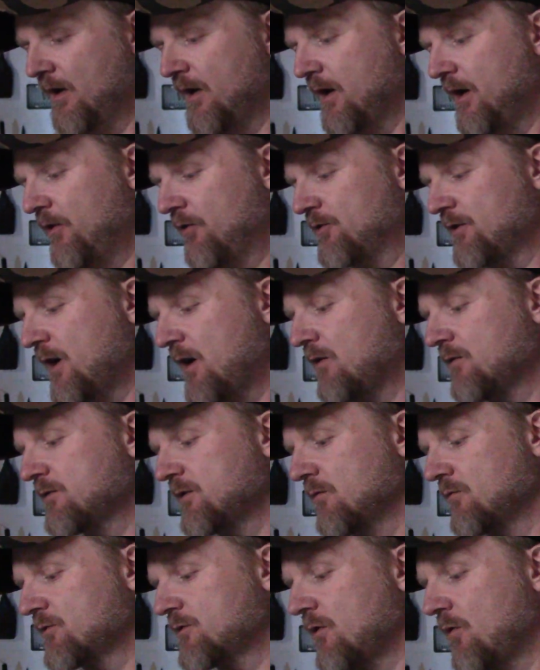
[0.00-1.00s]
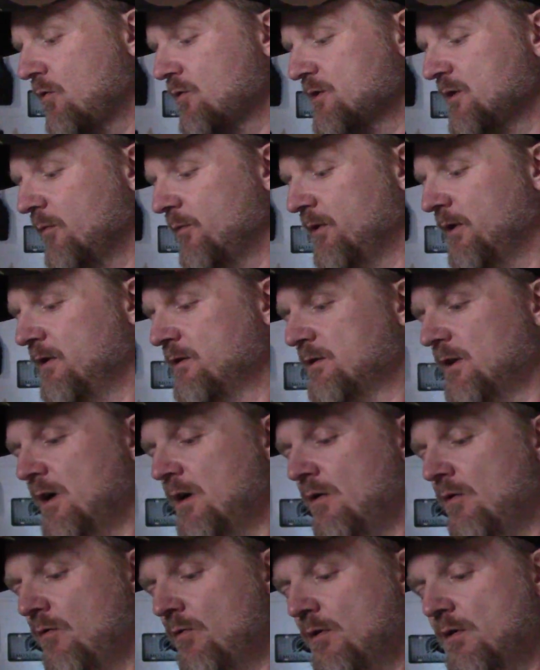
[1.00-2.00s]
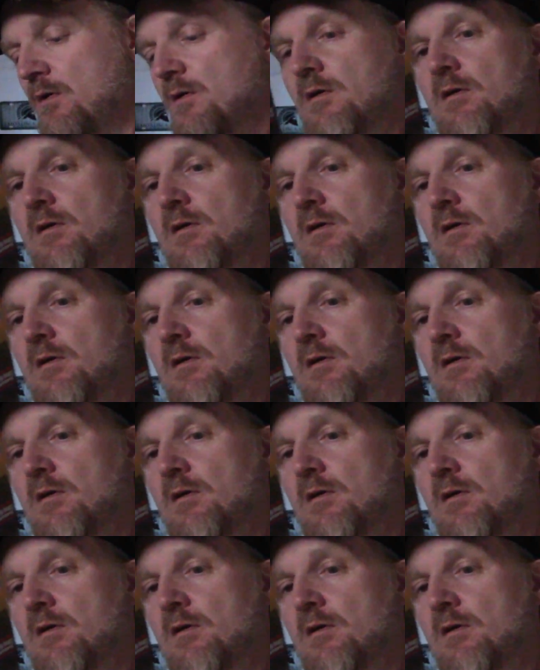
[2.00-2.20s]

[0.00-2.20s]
And you should also store some of these long